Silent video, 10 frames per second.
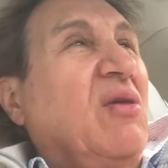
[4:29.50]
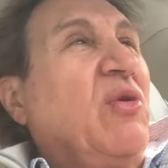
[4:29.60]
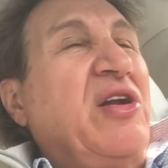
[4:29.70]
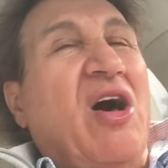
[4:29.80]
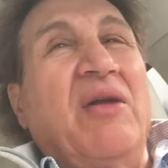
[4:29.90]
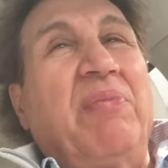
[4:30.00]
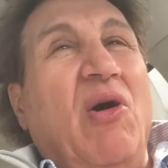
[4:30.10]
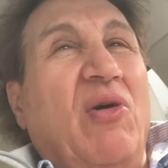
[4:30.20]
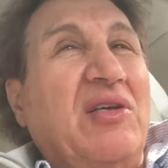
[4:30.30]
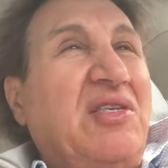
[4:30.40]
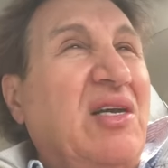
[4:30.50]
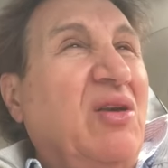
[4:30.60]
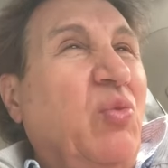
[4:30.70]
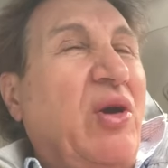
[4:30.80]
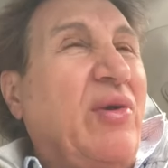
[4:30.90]
We're
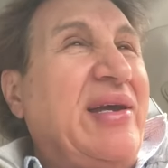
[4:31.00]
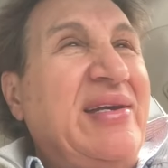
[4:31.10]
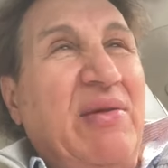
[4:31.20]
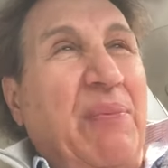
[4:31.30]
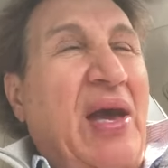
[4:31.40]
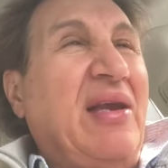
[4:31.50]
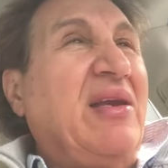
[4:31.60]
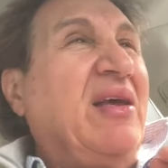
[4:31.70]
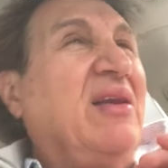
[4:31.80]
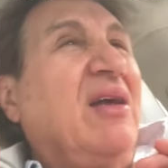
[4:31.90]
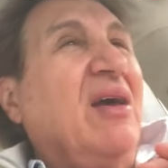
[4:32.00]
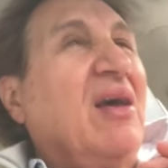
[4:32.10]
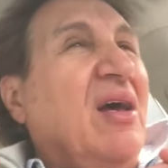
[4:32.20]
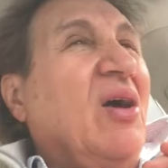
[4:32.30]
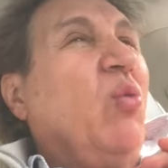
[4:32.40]
nonpartisan. We are
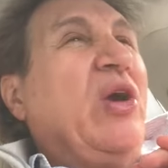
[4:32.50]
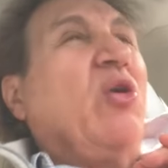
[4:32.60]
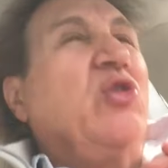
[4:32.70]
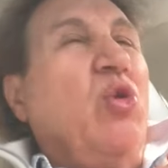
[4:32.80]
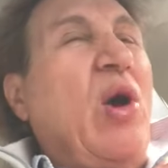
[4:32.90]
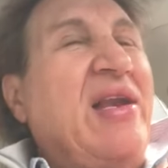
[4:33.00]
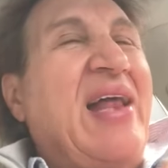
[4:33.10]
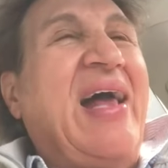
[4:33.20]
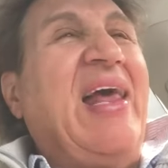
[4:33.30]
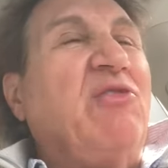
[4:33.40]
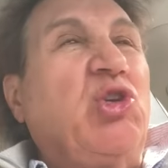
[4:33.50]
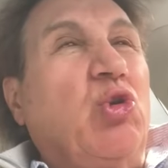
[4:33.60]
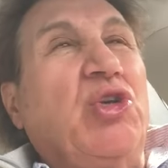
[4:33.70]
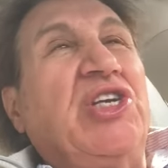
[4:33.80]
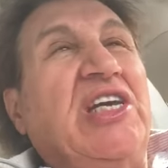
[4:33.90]
independent. We, are, we cannot have
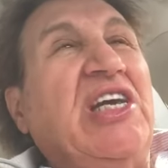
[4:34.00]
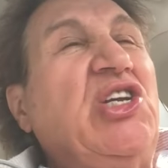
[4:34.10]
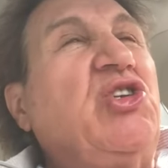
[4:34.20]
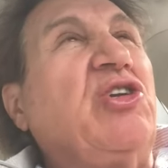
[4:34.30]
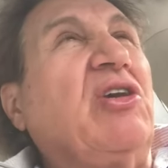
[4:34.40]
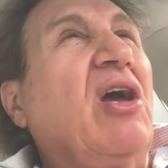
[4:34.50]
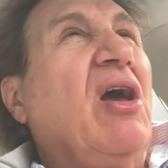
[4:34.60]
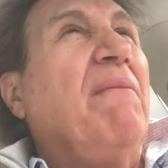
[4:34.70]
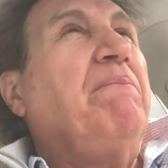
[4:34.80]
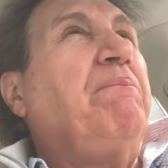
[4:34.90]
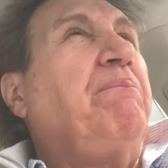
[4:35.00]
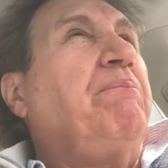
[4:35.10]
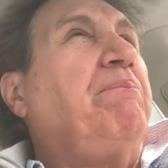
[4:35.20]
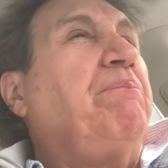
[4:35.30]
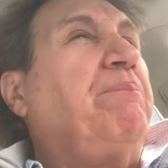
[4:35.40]
strategic
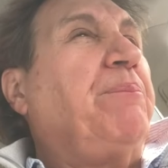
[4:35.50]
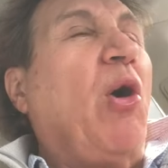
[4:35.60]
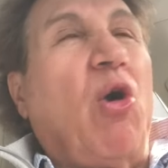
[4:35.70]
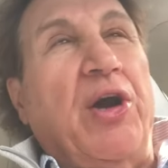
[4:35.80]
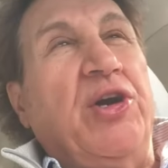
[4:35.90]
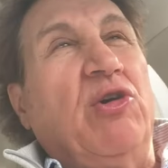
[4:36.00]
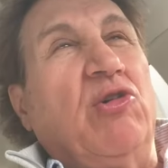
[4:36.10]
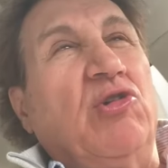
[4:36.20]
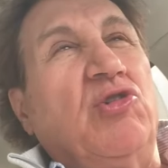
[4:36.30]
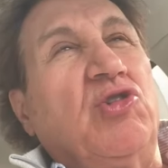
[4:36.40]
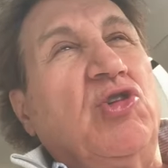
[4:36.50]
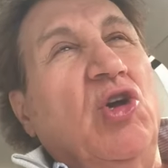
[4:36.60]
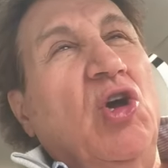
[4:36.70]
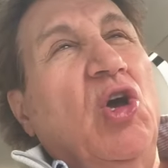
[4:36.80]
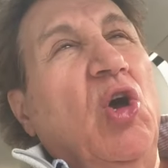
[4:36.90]
partners
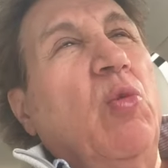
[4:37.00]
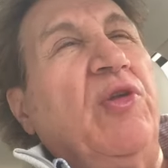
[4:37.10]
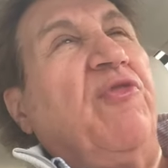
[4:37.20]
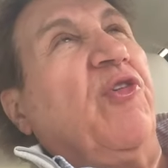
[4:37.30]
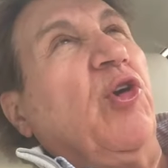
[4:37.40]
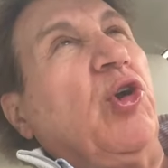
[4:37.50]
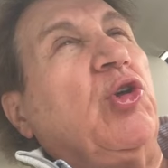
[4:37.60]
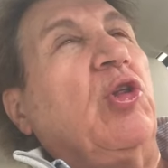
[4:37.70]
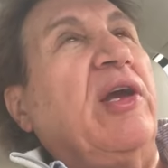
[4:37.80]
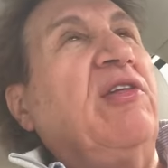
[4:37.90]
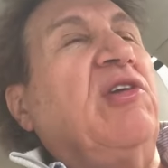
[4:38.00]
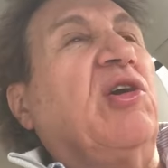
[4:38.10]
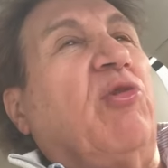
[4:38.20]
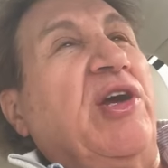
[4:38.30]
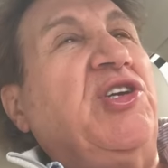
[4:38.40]
with vertical
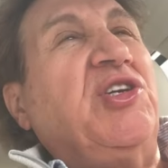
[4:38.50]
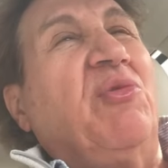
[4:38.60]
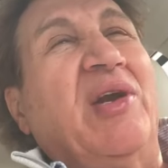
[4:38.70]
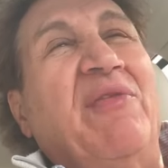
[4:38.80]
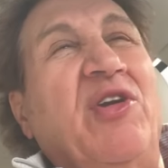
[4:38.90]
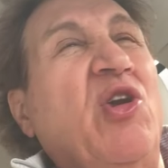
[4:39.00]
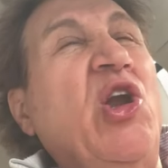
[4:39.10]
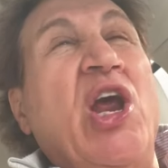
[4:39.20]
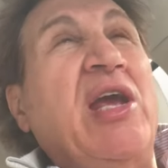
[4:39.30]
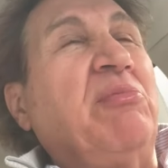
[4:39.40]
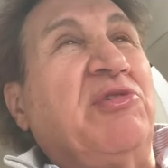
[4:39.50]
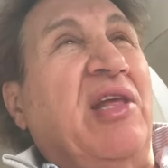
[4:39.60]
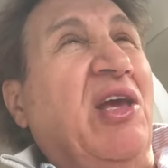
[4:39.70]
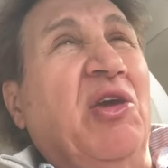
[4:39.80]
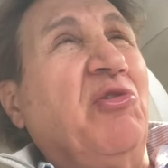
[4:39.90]
integration, whatever names
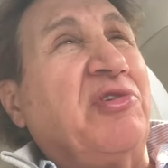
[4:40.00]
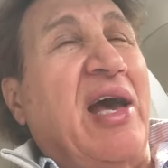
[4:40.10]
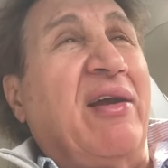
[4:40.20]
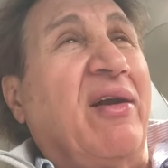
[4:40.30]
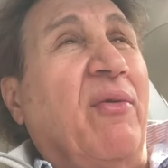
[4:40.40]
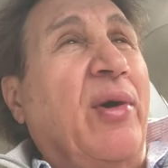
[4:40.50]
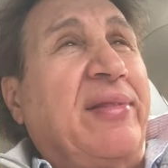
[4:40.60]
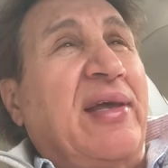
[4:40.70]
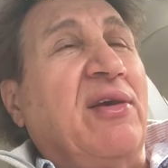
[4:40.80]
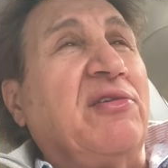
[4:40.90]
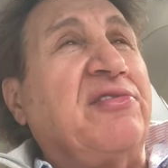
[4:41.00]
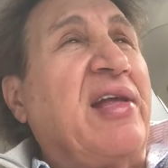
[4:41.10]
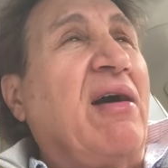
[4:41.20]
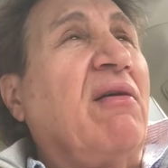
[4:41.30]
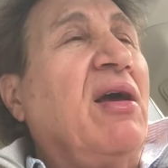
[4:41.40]
they use. I don't know what they use
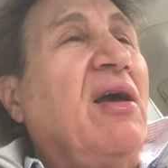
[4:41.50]
now.